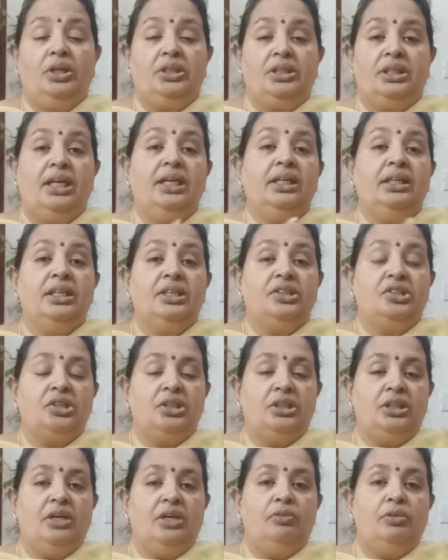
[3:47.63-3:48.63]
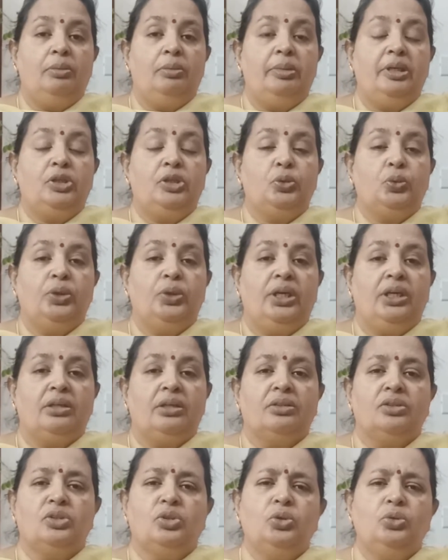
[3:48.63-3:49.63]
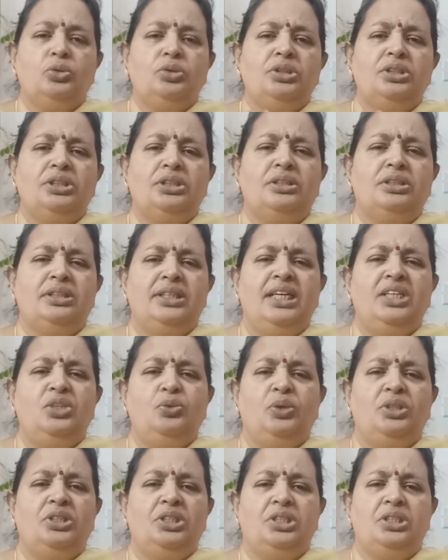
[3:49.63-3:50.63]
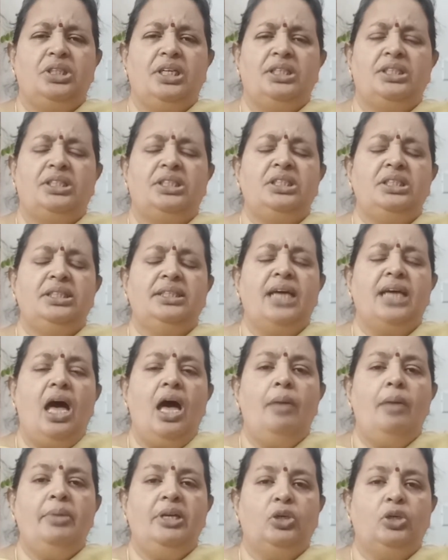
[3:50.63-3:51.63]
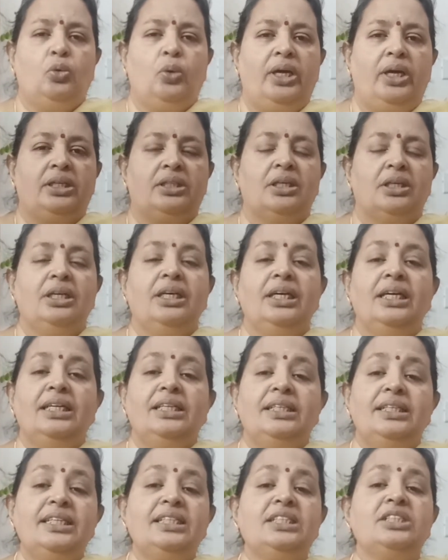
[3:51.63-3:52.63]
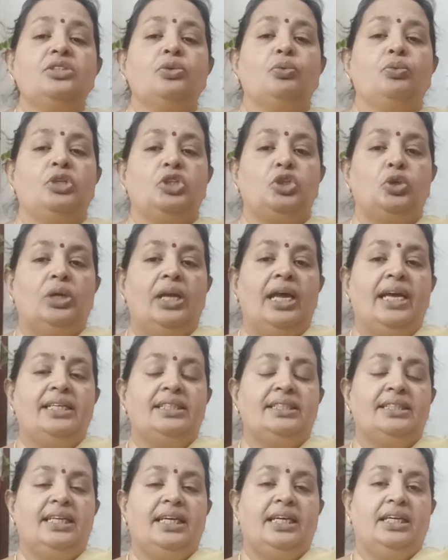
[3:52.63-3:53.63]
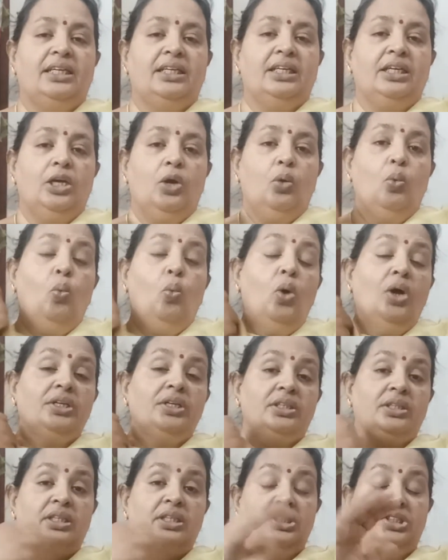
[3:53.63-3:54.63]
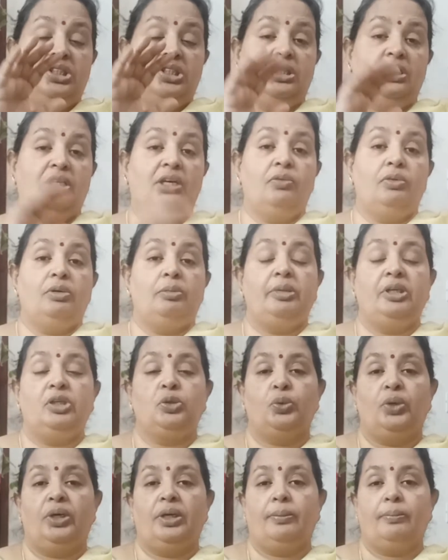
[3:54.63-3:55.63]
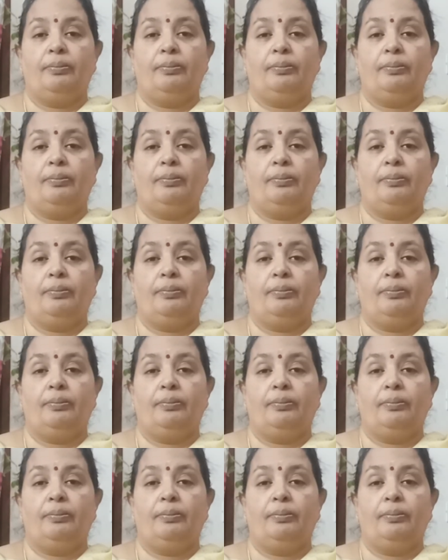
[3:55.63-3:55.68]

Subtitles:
King Dashratha will be doing. So sage Vashishta is just calm and quiet, just visualizing what Dashratha will be doing.